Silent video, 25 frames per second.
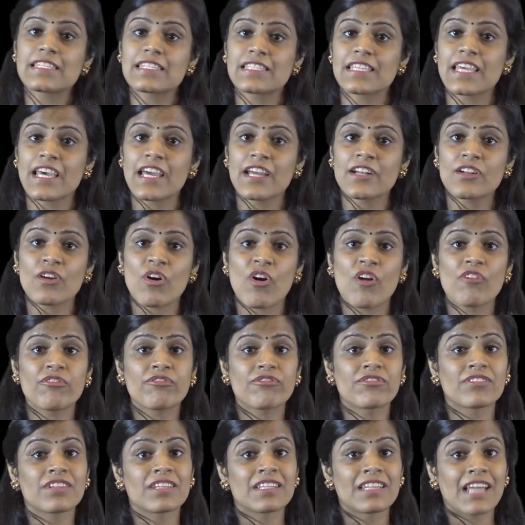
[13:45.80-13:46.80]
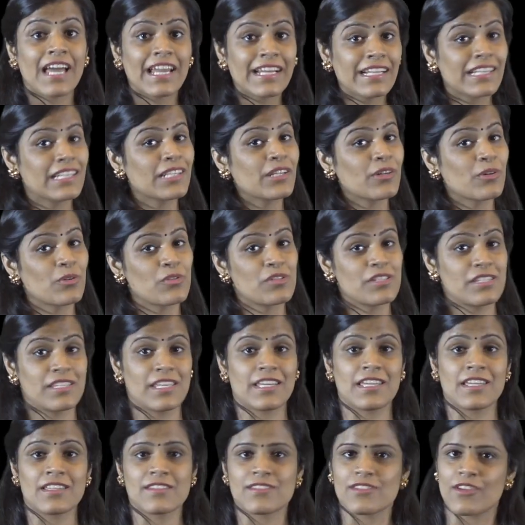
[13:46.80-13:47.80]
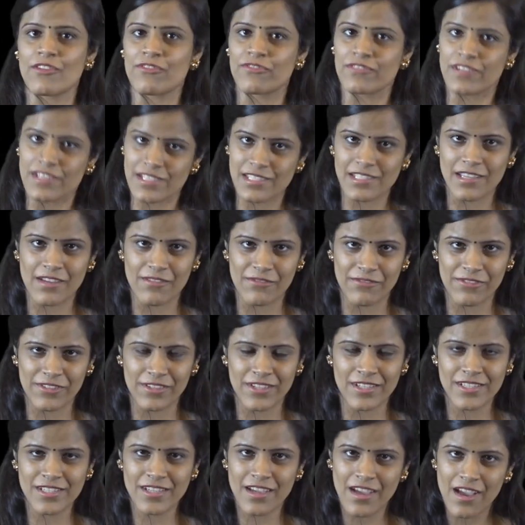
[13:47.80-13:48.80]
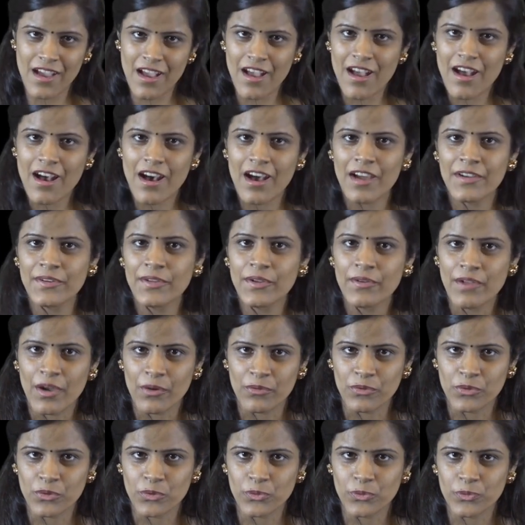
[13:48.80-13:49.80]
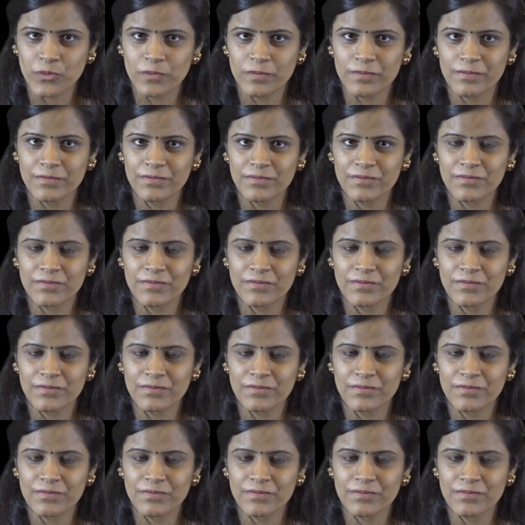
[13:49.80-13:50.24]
instead of 90 whole seconds of discomfort under round 2.